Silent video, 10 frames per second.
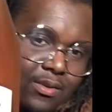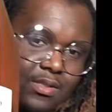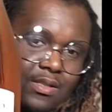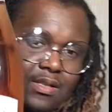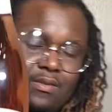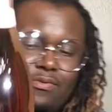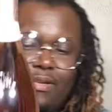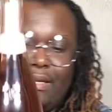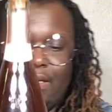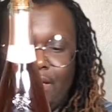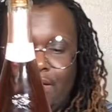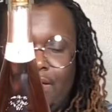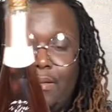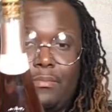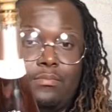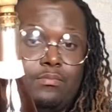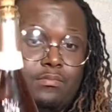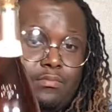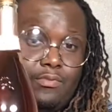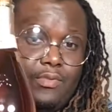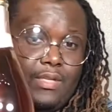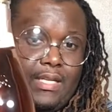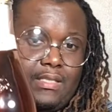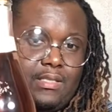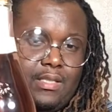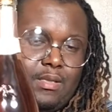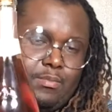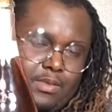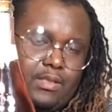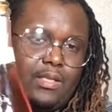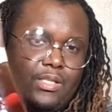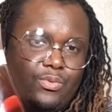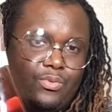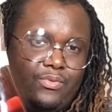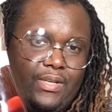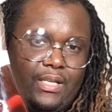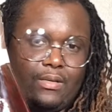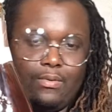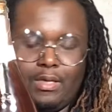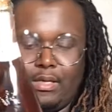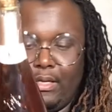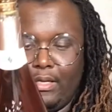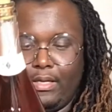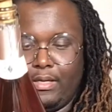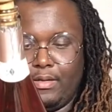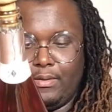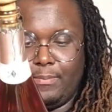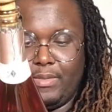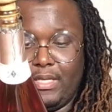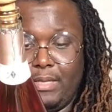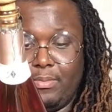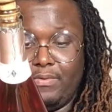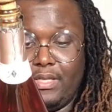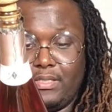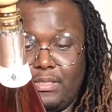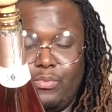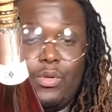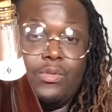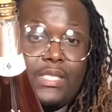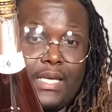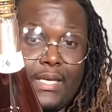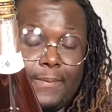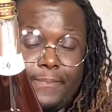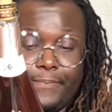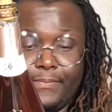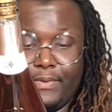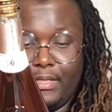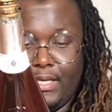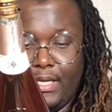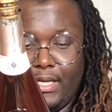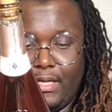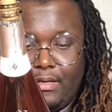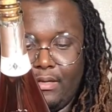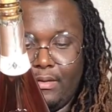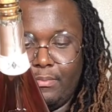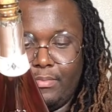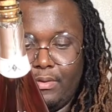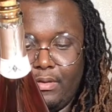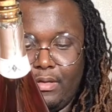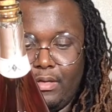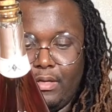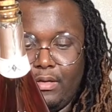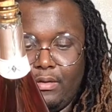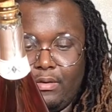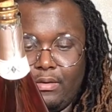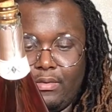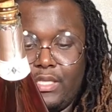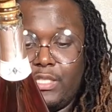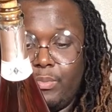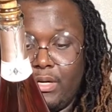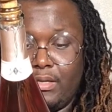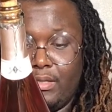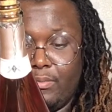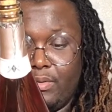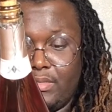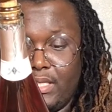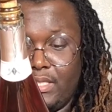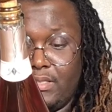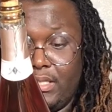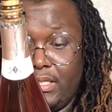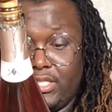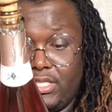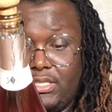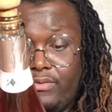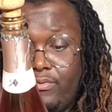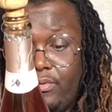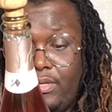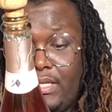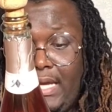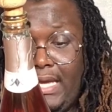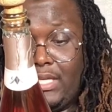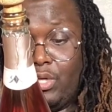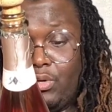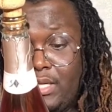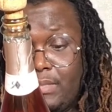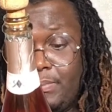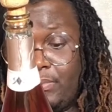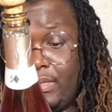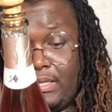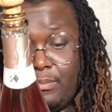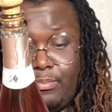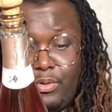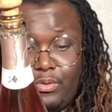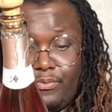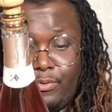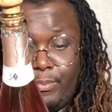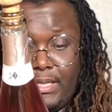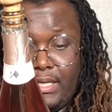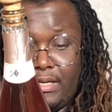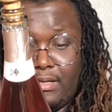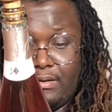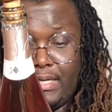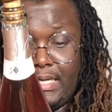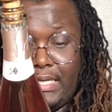enough for you guys to see it, but it's Rufino. The name of it's a rosé, and this sparkling rosé is deliciously fruity and crisp with a beautiful pink color and